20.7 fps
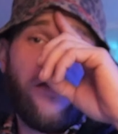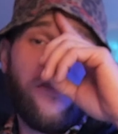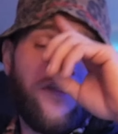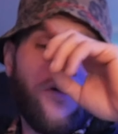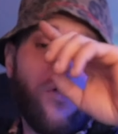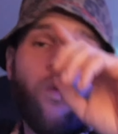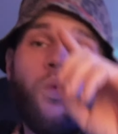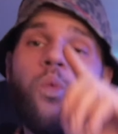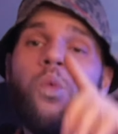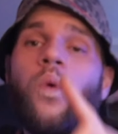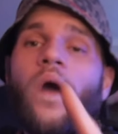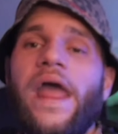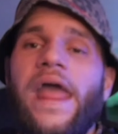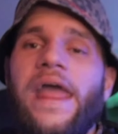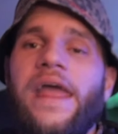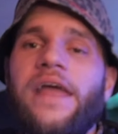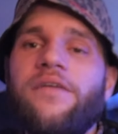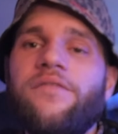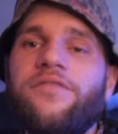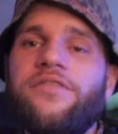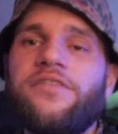the
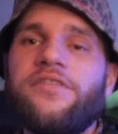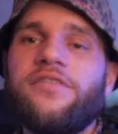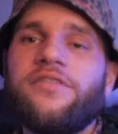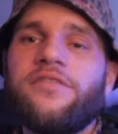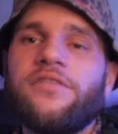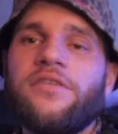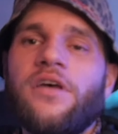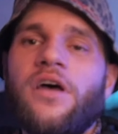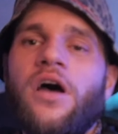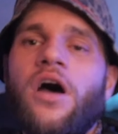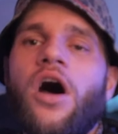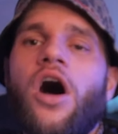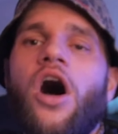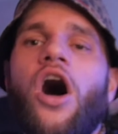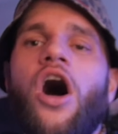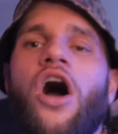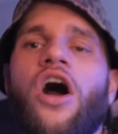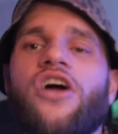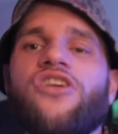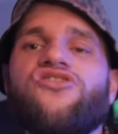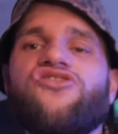Waves
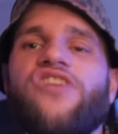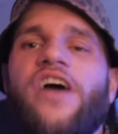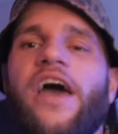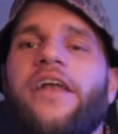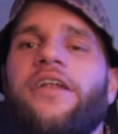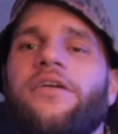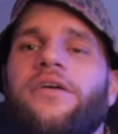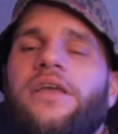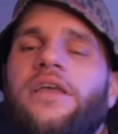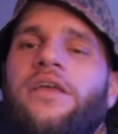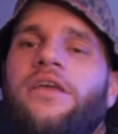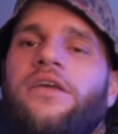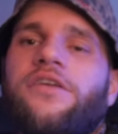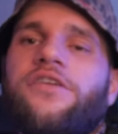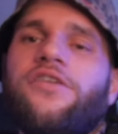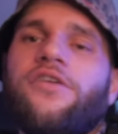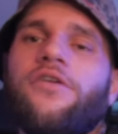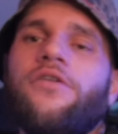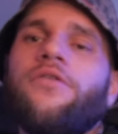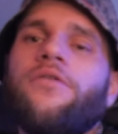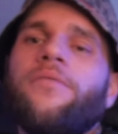R-Channel
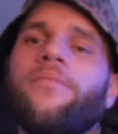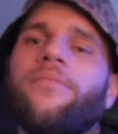EQ.